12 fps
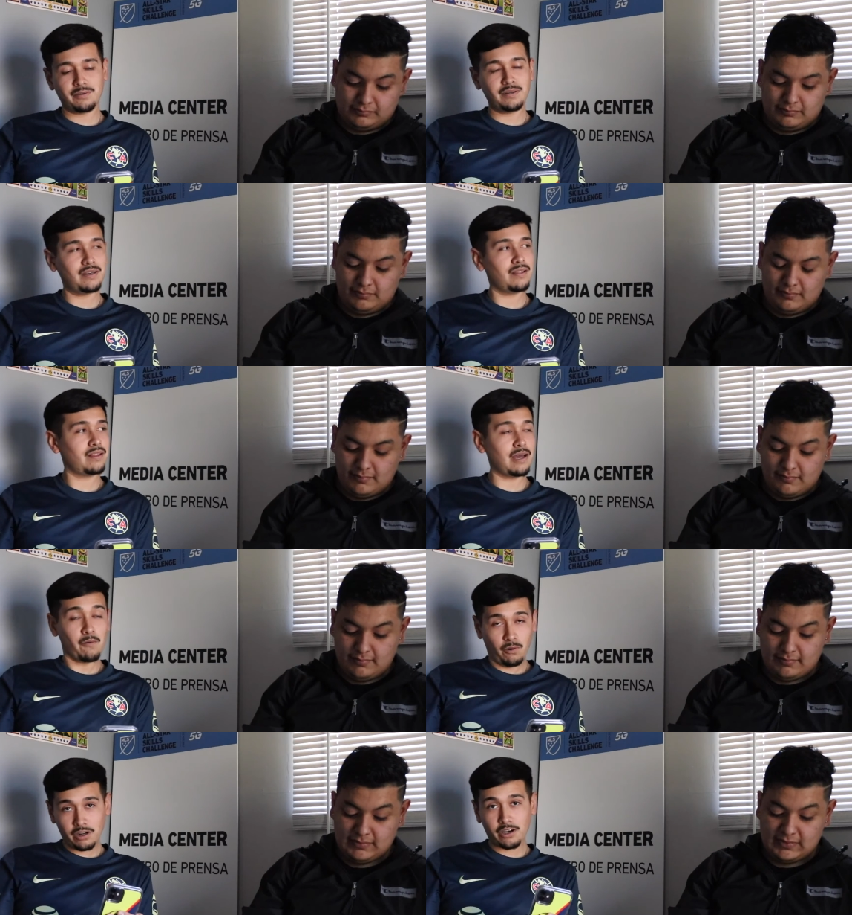Speaker 1: go with I
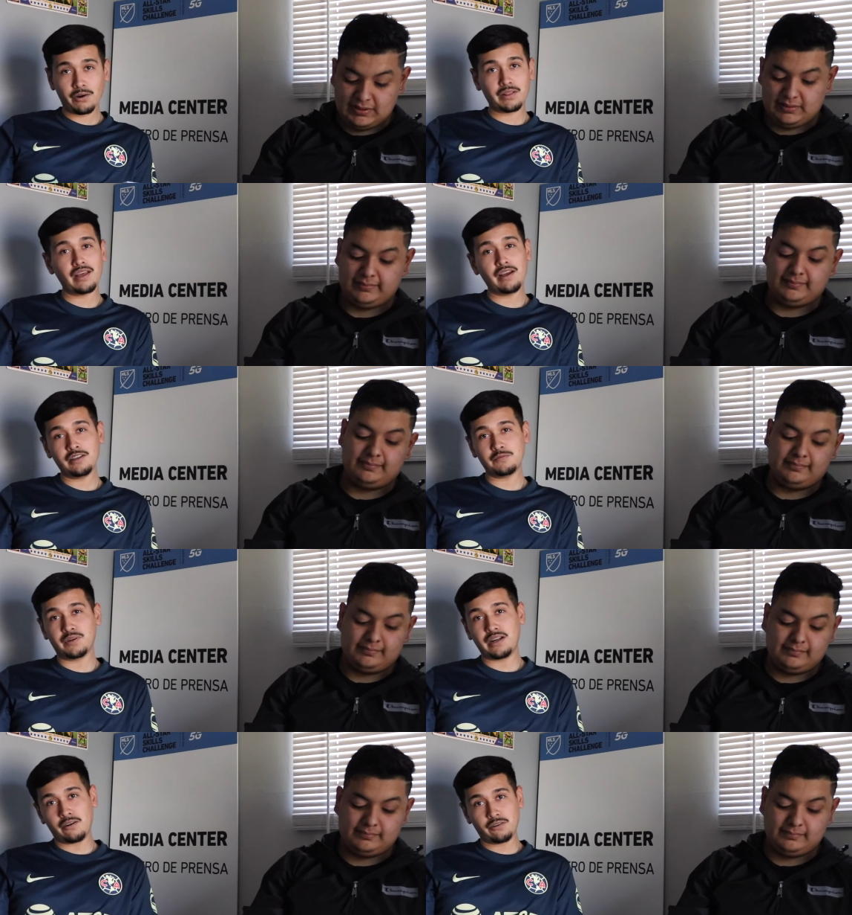want to go with Tigres,
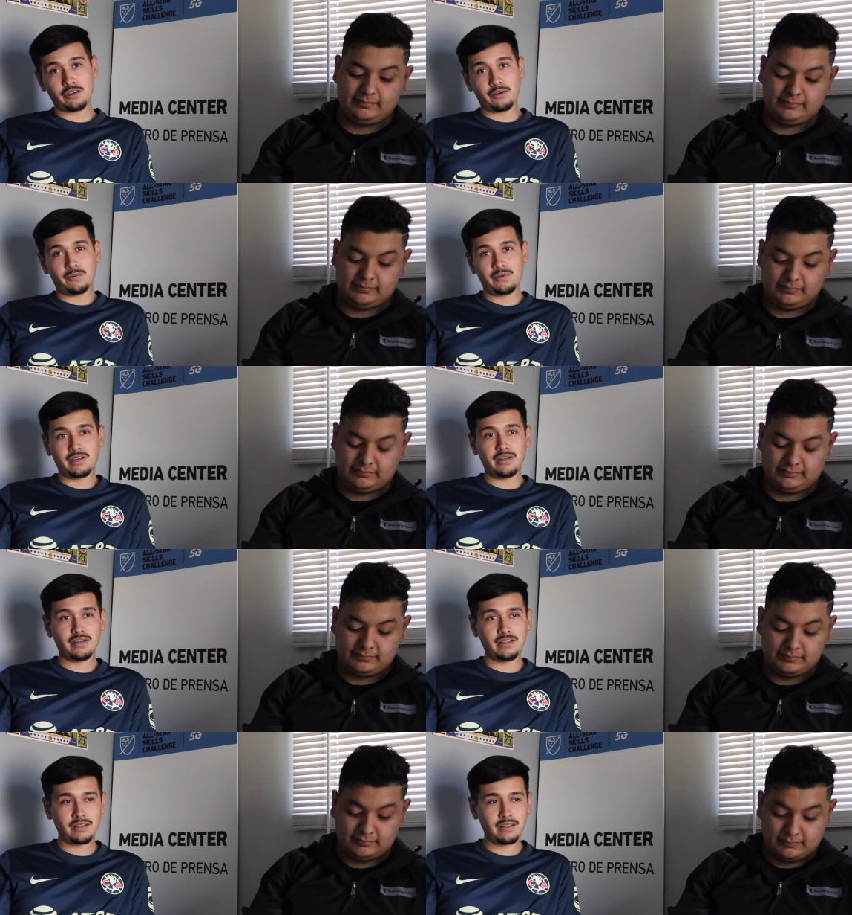but I'll go
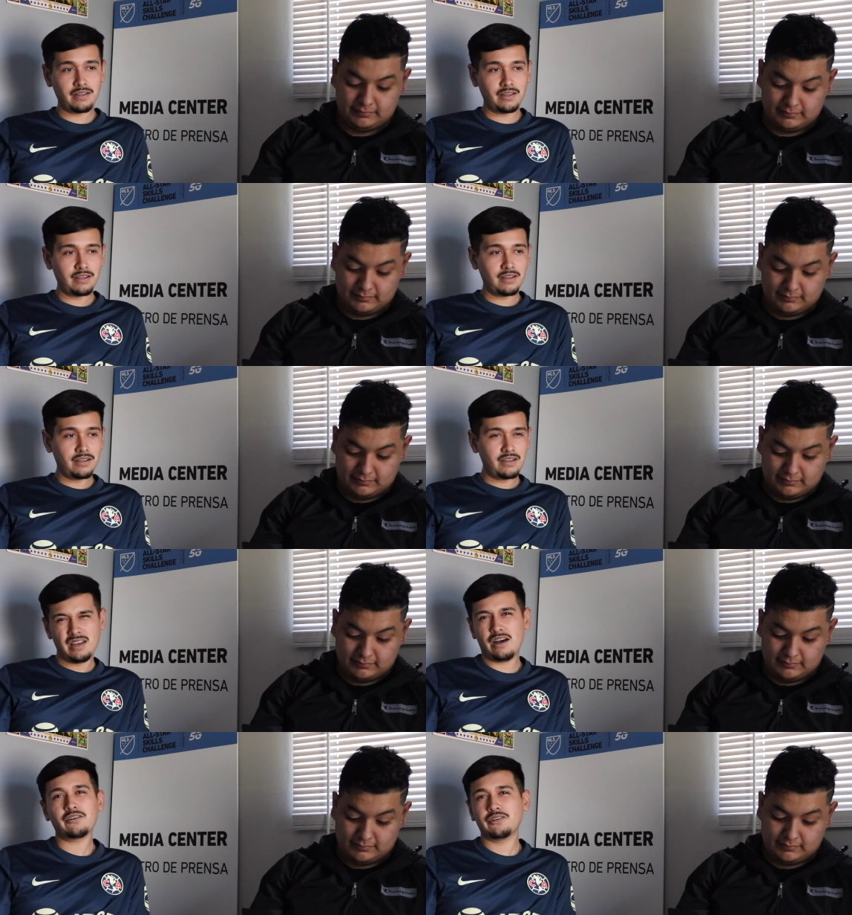with yeah,
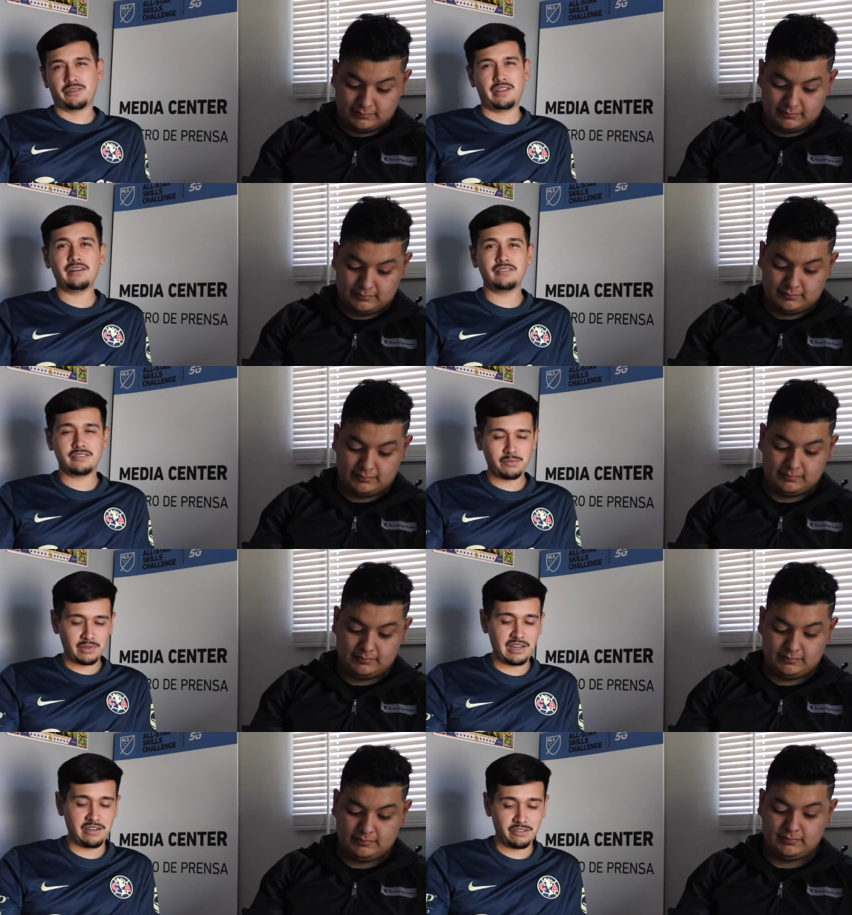I'll go Tigres. They're
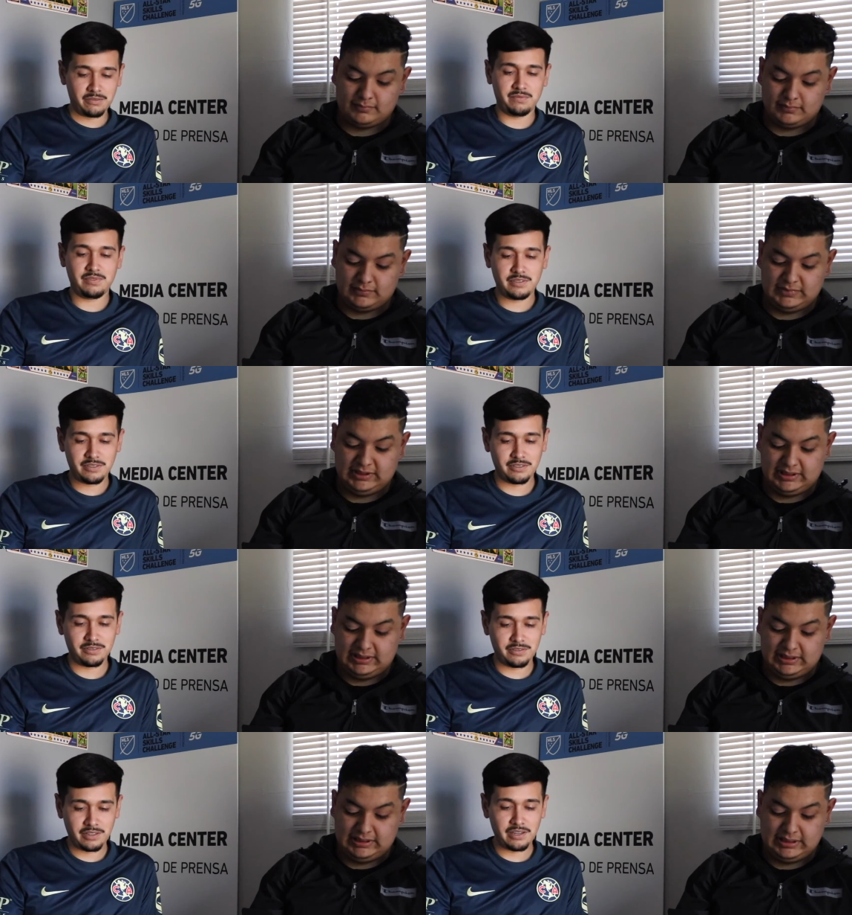playing at home, so
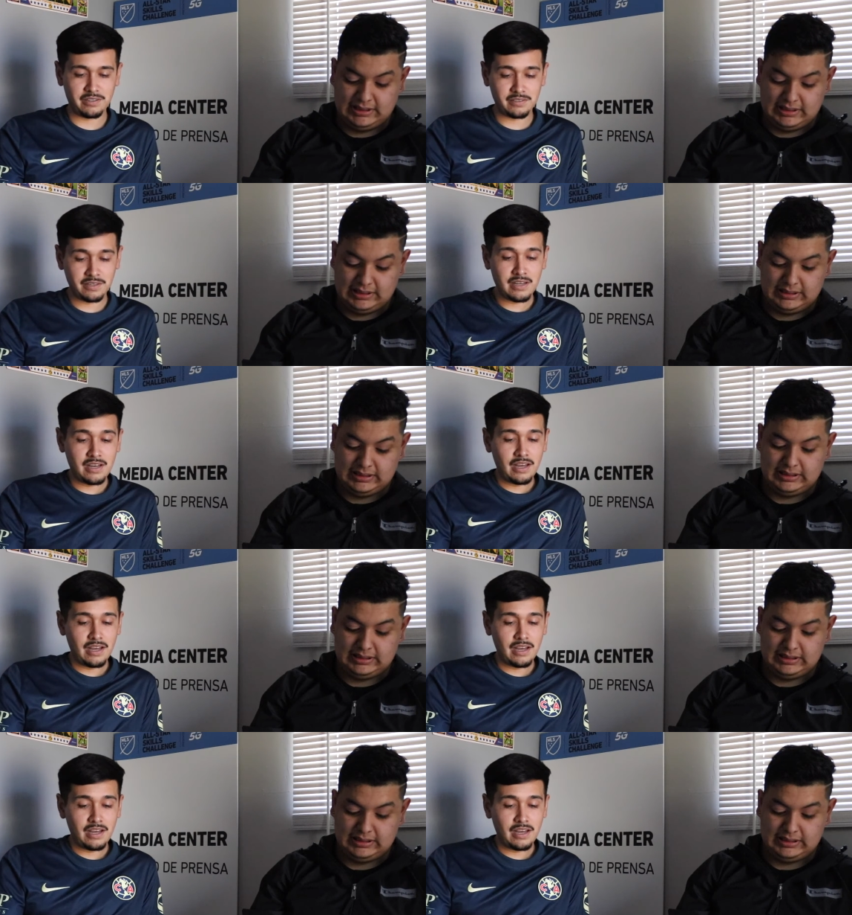Tigres.